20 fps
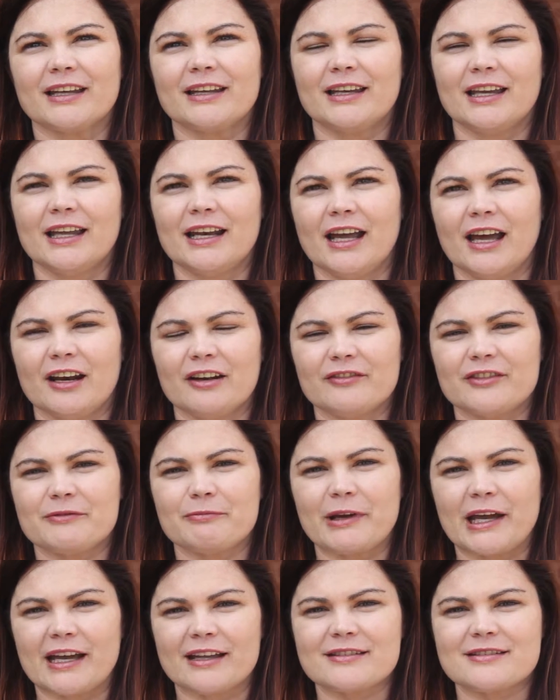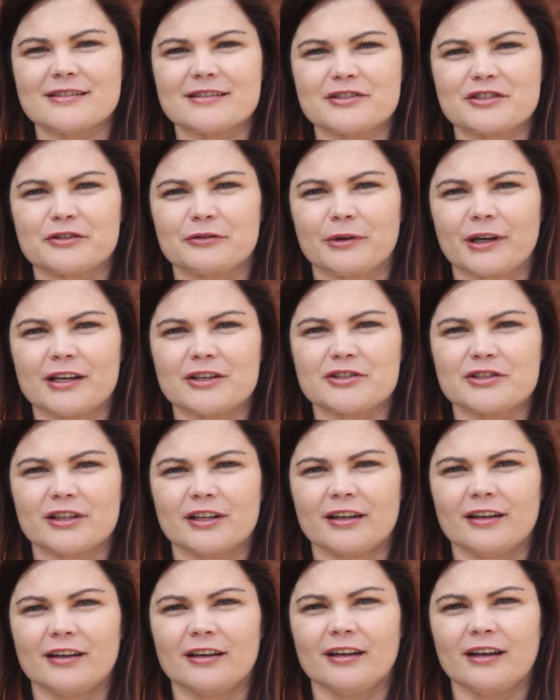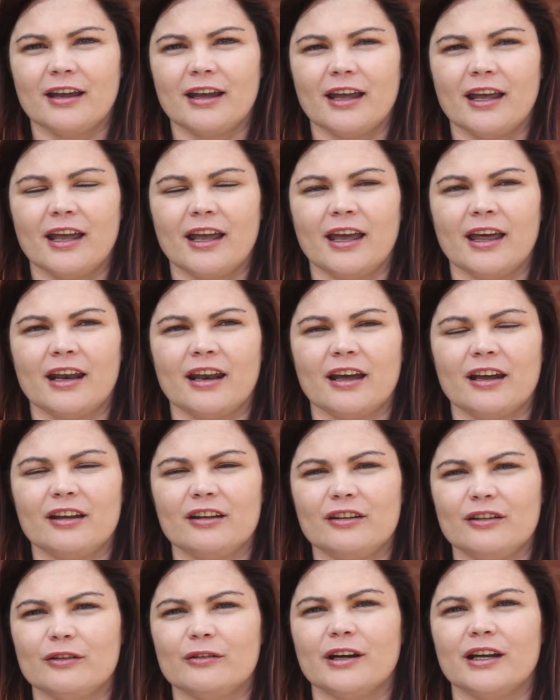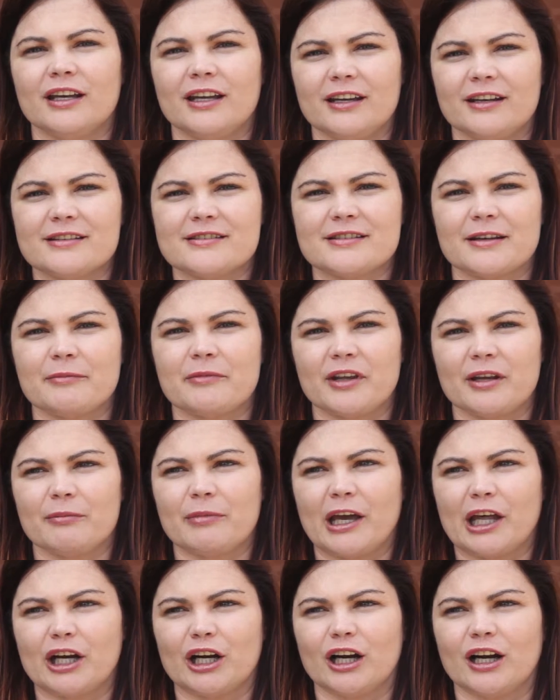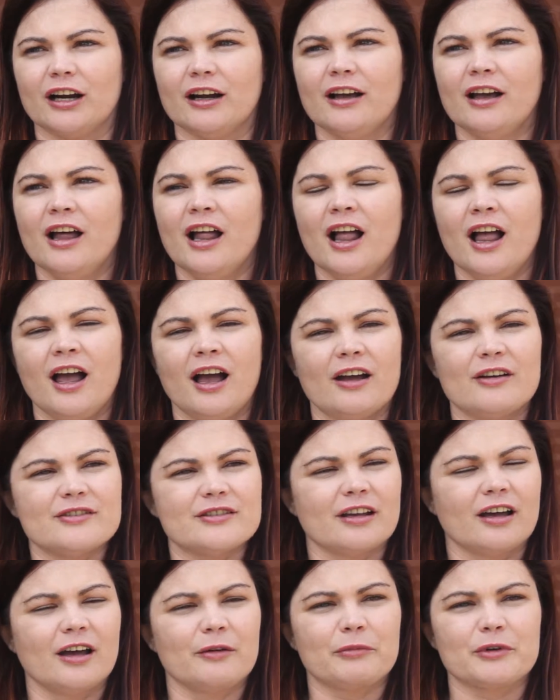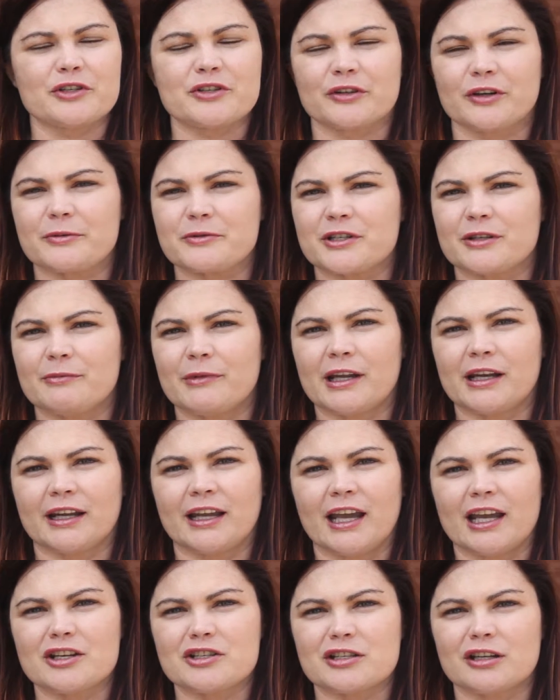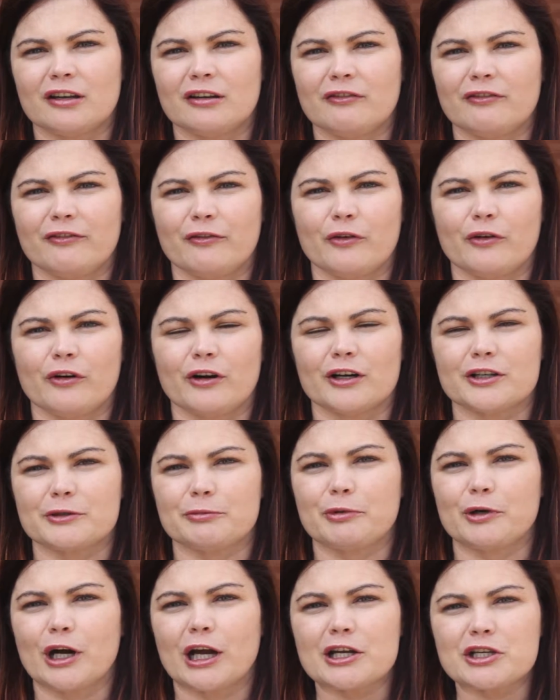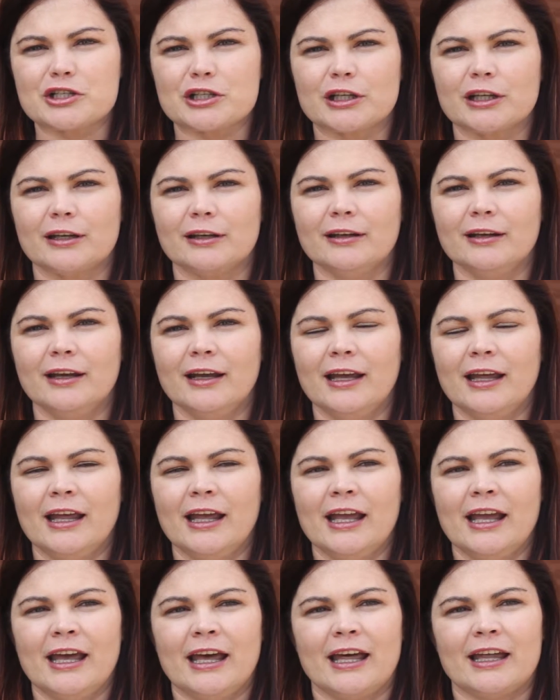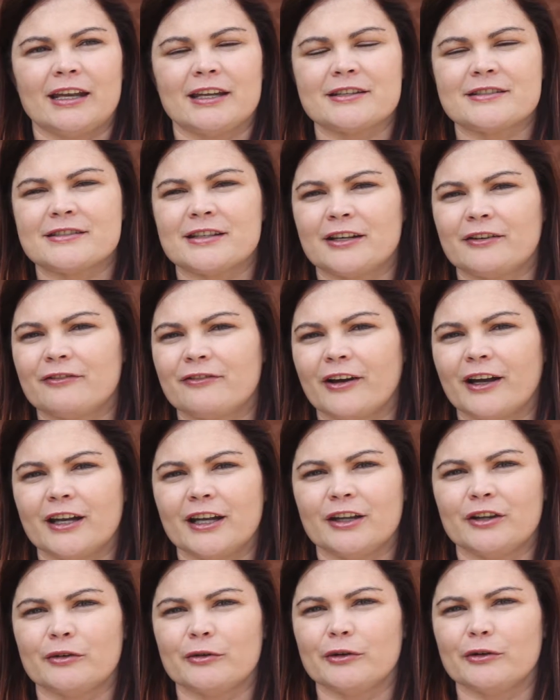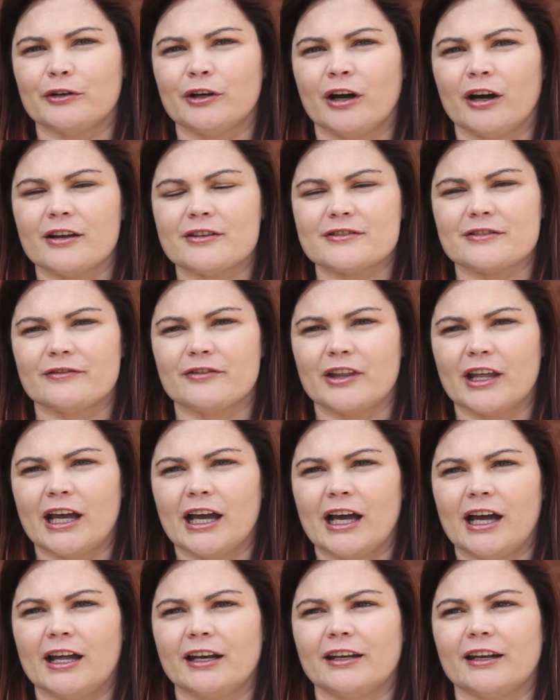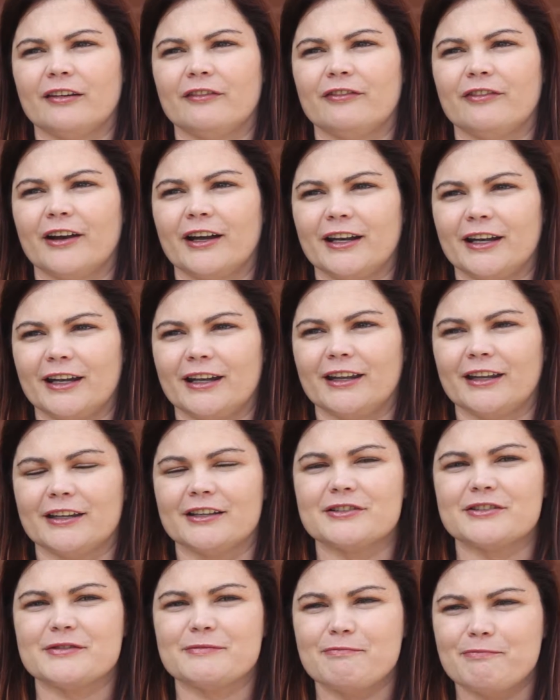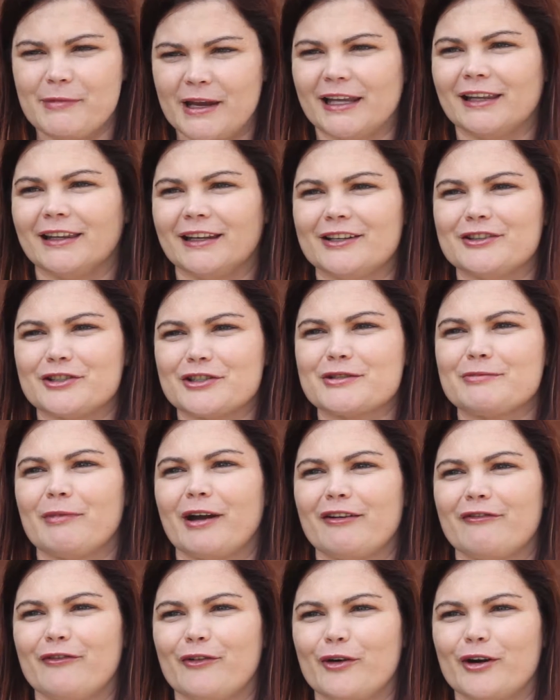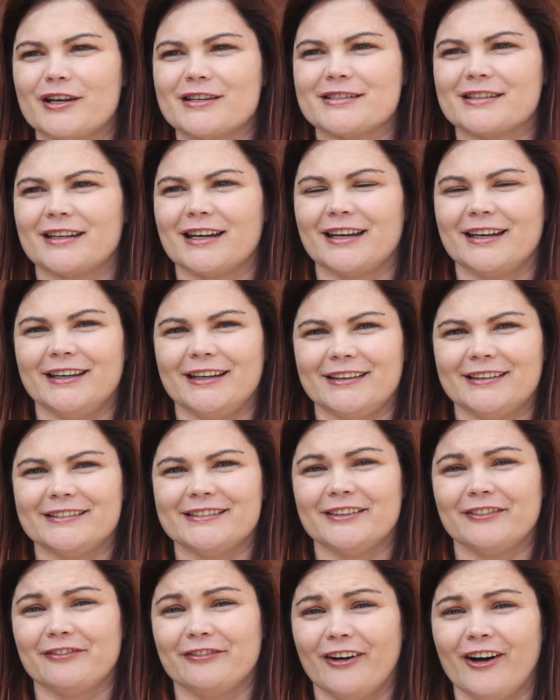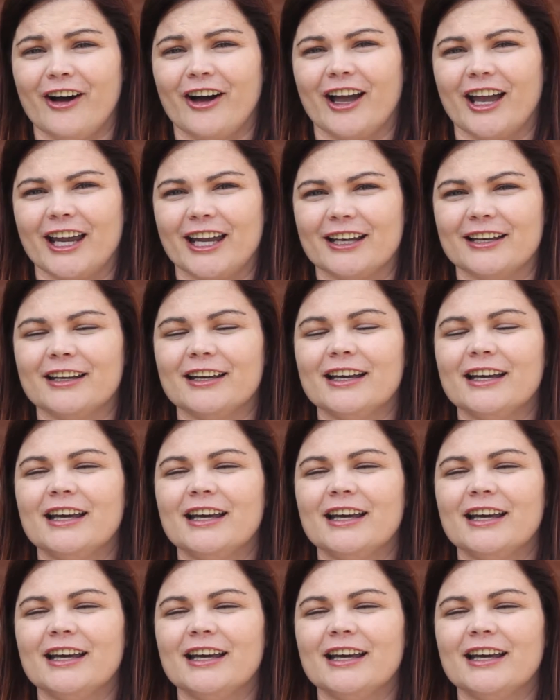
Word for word: get out of a bad situation, and I knew I needed something better. I was on prescription medication for depression, and instead of finding the root cause of that and finding that it's mainly just my voice that I needed to find,